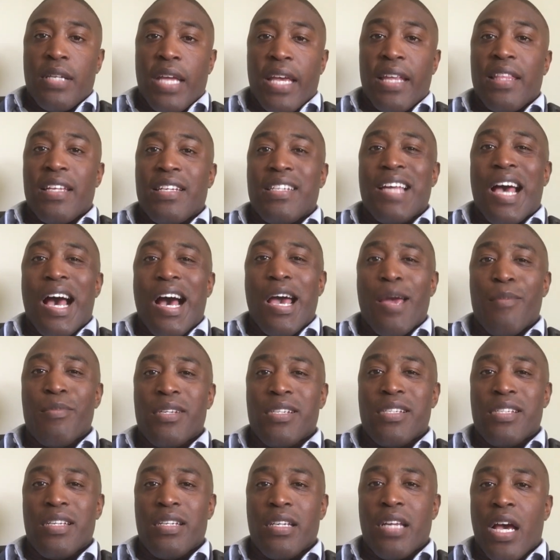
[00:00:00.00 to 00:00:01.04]
taking the time
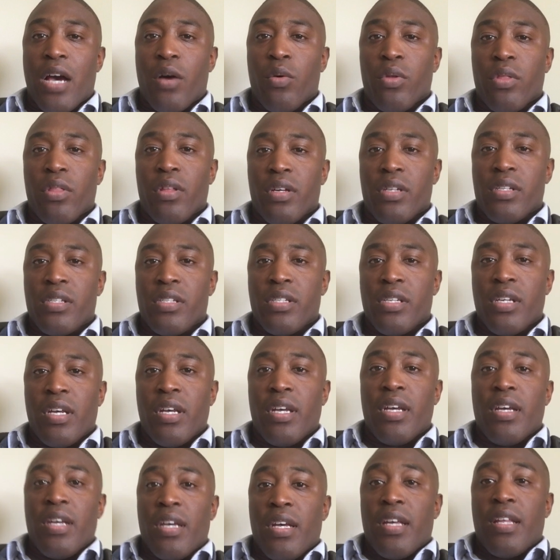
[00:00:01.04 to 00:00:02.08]
to sit down with us.
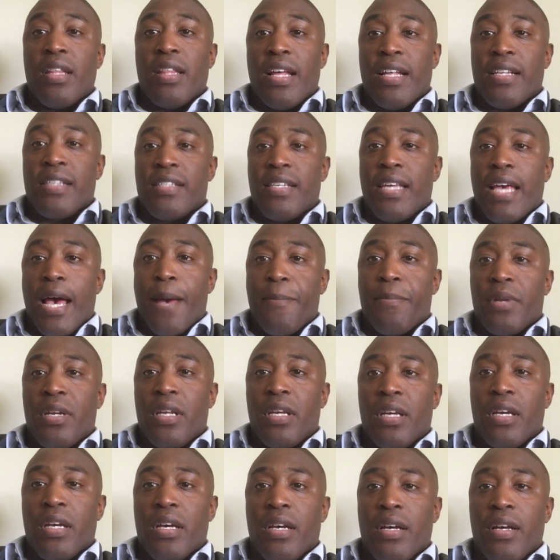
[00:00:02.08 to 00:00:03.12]
That's
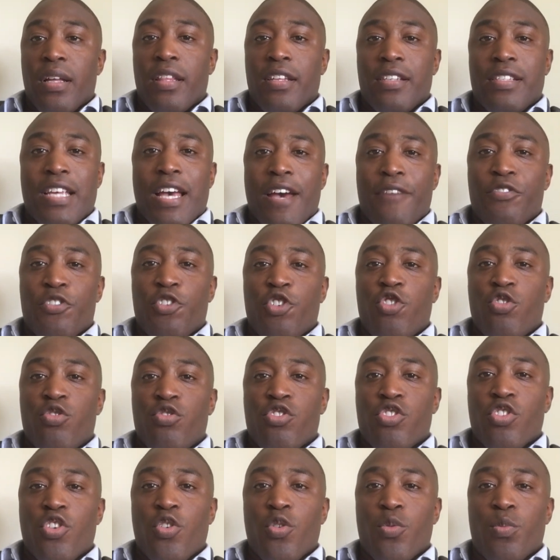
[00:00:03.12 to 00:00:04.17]
happening this
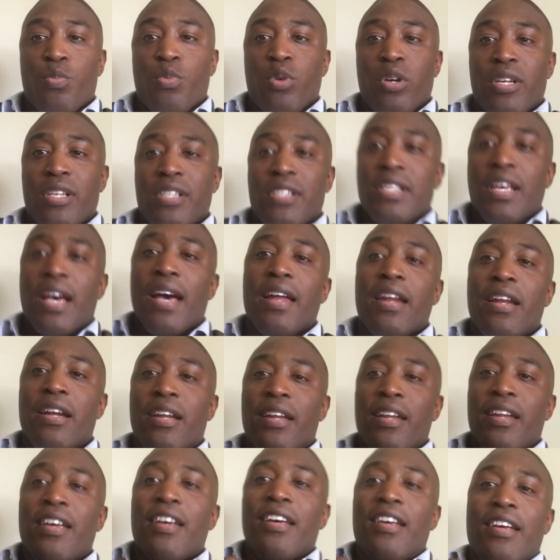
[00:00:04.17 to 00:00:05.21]
afternoon, so pretty excited.
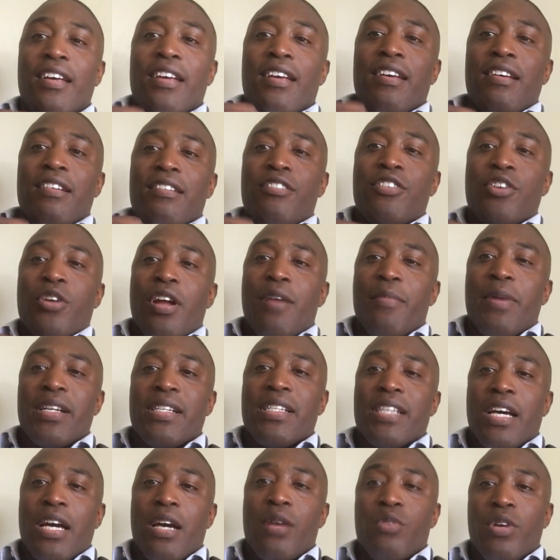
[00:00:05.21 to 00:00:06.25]
Don't have my
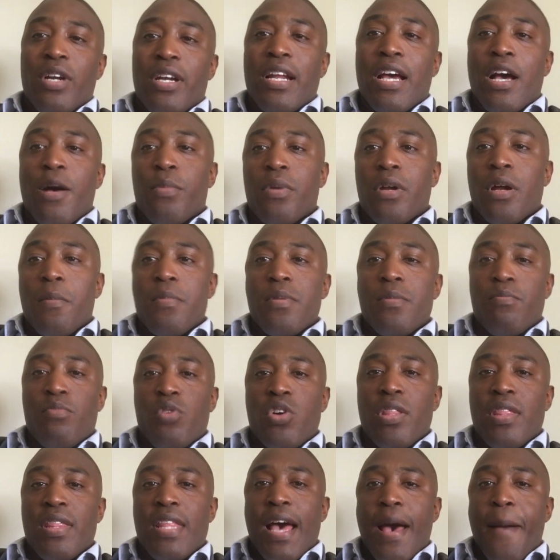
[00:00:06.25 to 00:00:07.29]
time right now, but I'll be
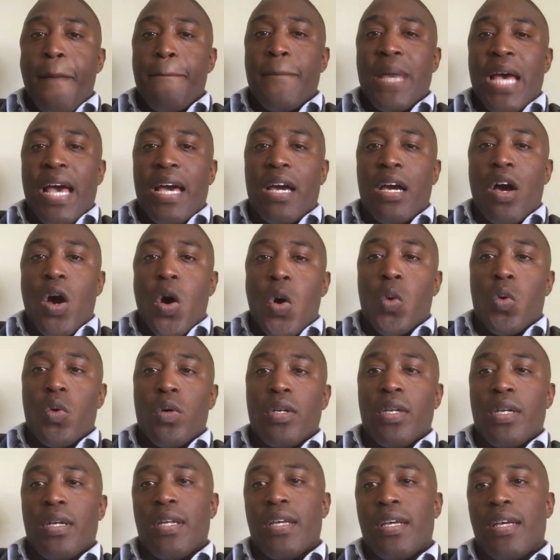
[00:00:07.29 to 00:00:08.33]
putting that back
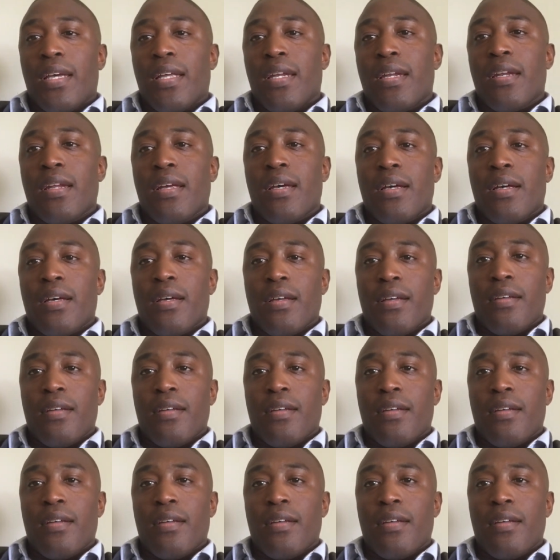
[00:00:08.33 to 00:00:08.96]
on. And